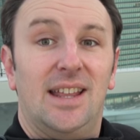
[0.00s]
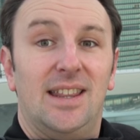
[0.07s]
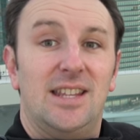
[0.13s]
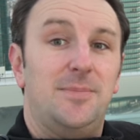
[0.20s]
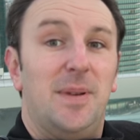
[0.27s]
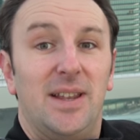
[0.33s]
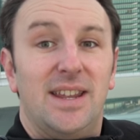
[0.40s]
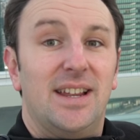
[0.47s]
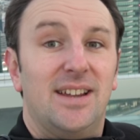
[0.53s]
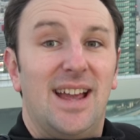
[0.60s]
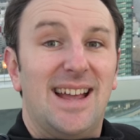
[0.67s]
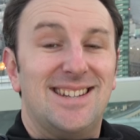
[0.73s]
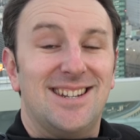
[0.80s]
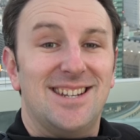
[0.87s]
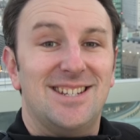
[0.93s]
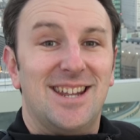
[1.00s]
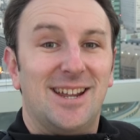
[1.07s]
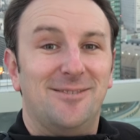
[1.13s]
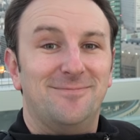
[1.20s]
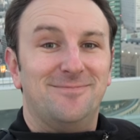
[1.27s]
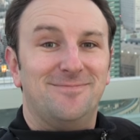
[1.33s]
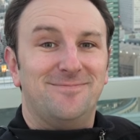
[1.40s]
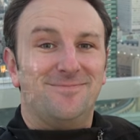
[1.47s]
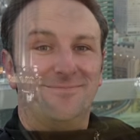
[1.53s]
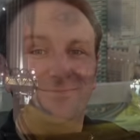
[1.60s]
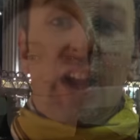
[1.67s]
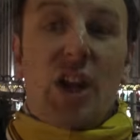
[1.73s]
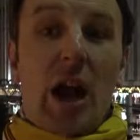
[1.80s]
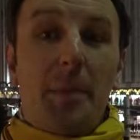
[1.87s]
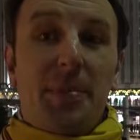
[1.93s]
this building at sunset.
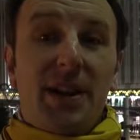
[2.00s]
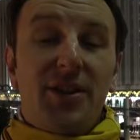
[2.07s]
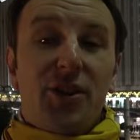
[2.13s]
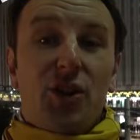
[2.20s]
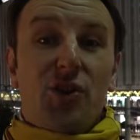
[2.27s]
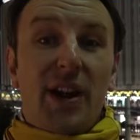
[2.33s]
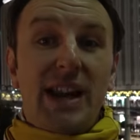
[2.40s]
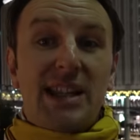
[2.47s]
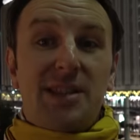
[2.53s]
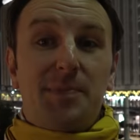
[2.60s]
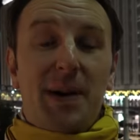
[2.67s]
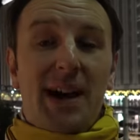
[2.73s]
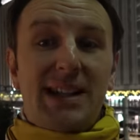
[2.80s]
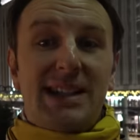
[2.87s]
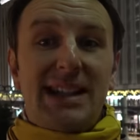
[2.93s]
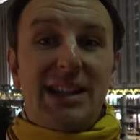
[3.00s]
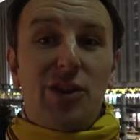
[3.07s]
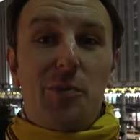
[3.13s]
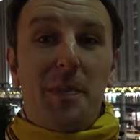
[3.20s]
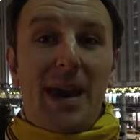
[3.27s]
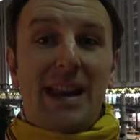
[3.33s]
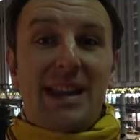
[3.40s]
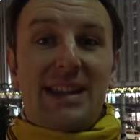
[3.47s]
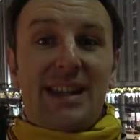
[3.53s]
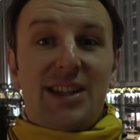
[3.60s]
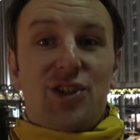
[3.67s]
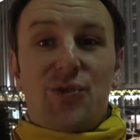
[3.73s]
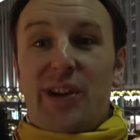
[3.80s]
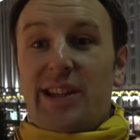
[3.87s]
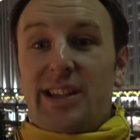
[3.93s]
A couple other great spots in the Umeda
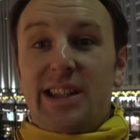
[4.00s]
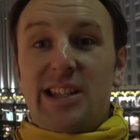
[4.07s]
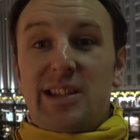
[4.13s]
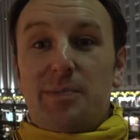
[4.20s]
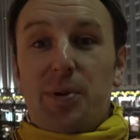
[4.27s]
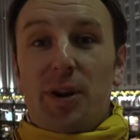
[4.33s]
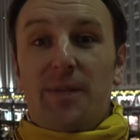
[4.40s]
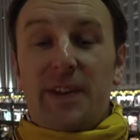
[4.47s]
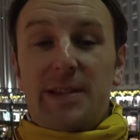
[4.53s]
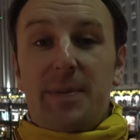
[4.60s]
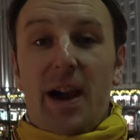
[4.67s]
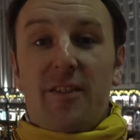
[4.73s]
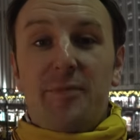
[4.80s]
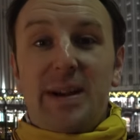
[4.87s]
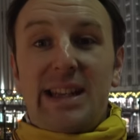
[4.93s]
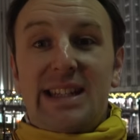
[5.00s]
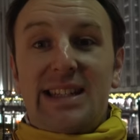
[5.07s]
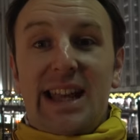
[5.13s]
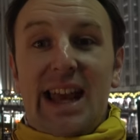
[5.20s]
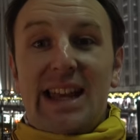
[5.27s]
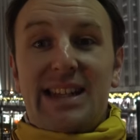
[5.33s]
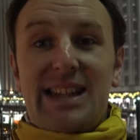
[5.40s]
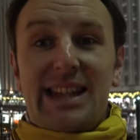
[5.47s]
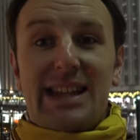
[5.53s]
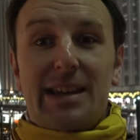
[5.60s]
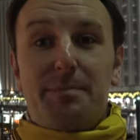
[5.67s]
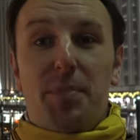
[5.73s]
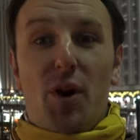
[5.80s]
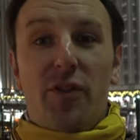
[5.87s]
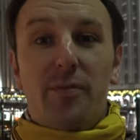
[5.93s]
District, and this is a perfect spot for me to stand because I can
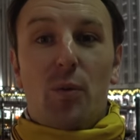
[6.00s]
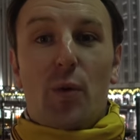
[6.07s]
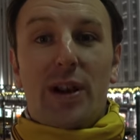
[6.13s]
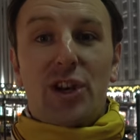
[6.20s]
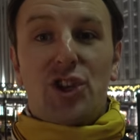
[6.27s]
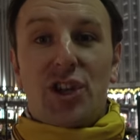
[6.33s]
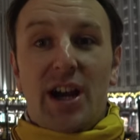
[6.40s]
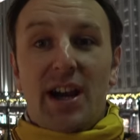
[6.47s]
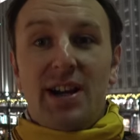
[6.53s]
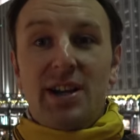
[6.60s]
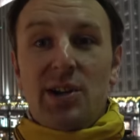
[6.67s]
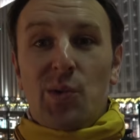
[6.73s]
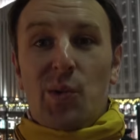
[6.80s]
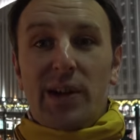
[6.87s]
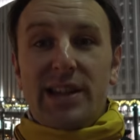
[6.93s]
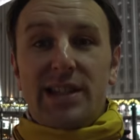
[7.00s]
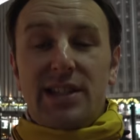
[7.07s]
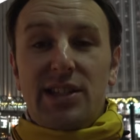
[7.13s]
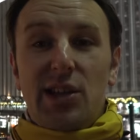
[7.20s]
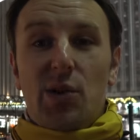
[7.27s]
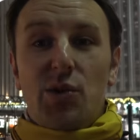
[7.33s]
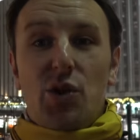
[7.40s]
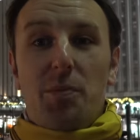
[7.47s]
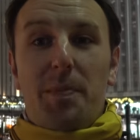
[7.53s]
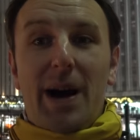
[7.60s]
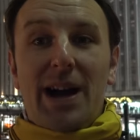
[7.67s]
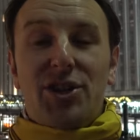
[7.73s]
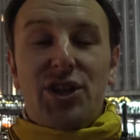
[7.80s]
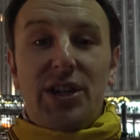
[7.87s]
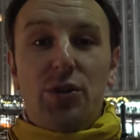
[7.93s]
get both in one shot. One is
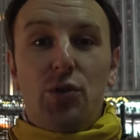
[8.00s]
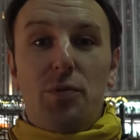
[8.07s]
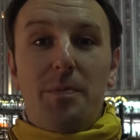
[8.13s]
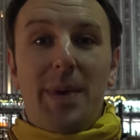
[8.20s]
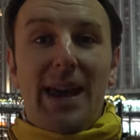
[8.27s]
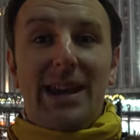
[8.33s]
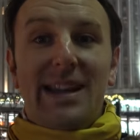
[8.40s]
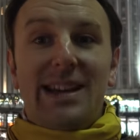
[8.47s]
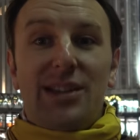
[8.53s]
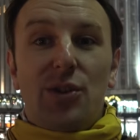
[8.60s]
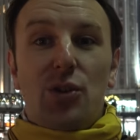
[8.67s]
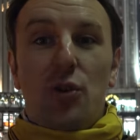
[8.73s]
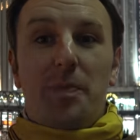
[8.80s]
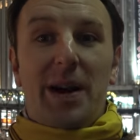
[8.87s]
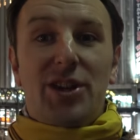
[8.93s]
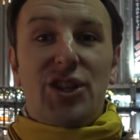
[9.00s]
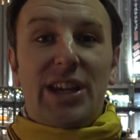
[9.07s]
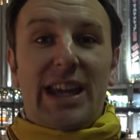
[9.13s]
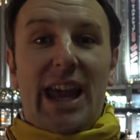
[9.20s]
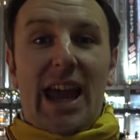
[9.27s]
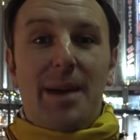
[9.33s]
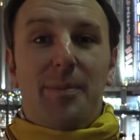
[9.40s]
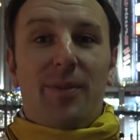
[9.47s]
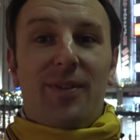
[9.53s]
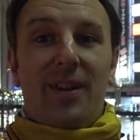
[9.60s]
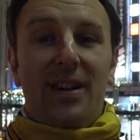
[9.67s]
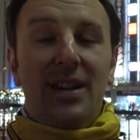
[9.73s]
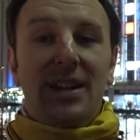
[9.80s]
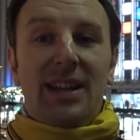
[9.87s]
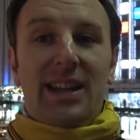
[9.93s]
Yodobashi Umeda, Yodobashi
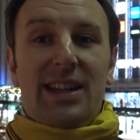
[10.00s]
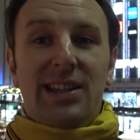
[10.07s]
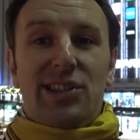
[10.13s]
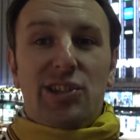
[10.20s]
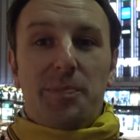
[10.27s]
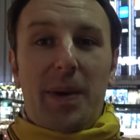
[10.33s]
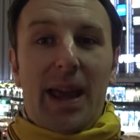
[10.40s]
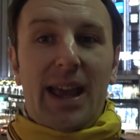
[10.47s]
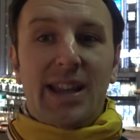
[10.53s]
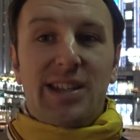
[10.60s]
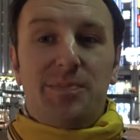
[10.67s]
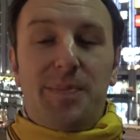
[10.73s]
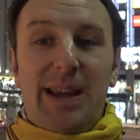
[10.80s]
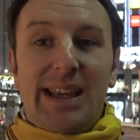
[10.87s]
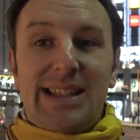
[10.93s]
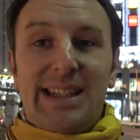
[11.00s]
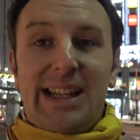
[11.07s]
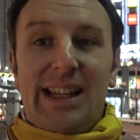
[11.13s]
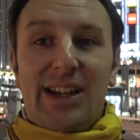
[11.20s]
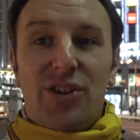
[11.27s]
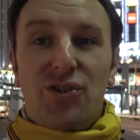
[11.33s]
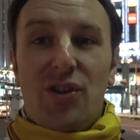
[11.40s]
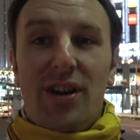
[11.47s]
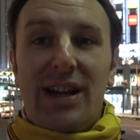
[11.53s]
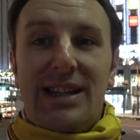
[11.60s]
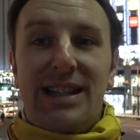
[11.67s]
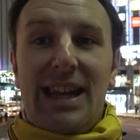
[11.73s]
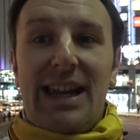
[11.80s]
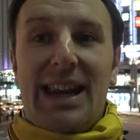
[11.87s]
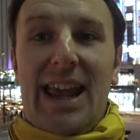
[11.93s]
Camera. It is Japan's biggest
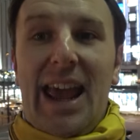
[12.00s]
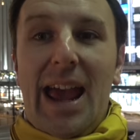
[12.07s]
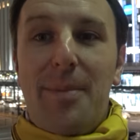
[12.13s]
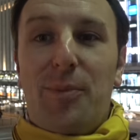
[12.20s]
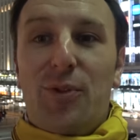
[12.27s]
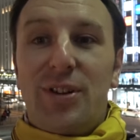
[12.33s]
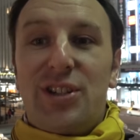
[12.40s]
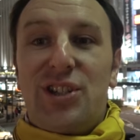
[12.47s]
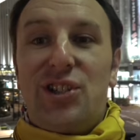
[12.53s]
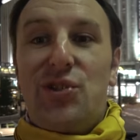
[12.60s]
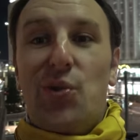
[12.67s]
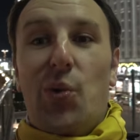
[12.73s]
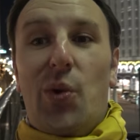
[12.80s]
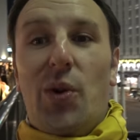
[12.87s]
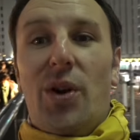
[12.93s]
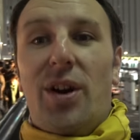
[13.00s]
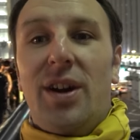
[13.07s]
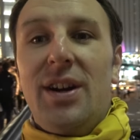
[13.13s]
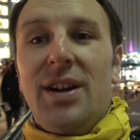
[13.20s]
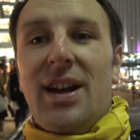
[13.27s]
electronics and camera store,